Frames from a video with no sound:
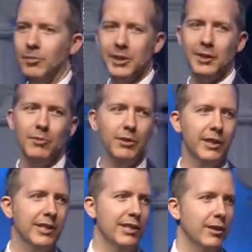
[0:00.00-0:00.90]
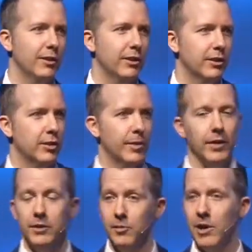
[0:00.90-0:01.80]
because music is near and dear
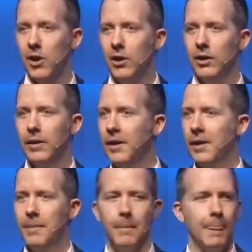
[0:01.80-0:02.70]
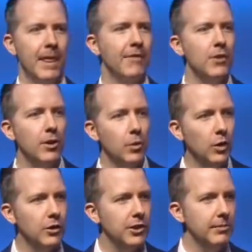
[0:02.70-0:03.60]
to my heart, if you're on the
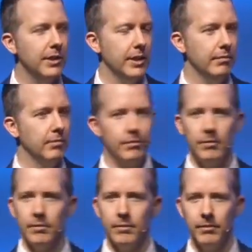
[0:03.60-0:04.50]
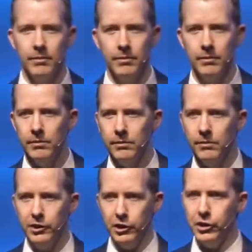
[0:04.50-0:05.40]
worship team,
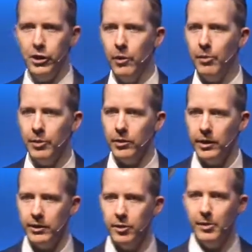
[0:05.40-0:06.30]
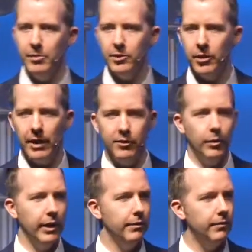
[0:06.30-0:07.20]
do you show up early so people don't have to
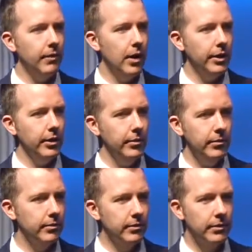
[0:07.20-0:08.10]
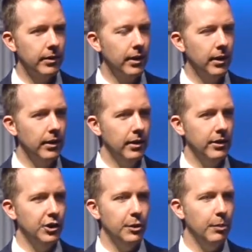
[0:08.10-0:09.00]
wait on you?
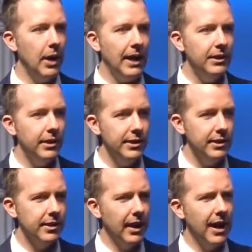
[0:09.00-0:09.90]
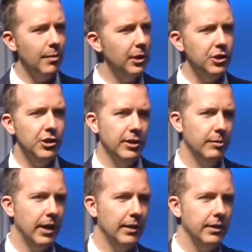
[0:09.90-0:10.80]
Do you practice? How much do you
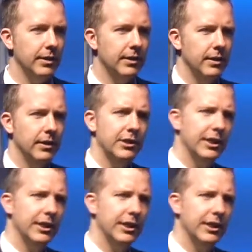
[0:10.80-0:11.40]
practice? Do you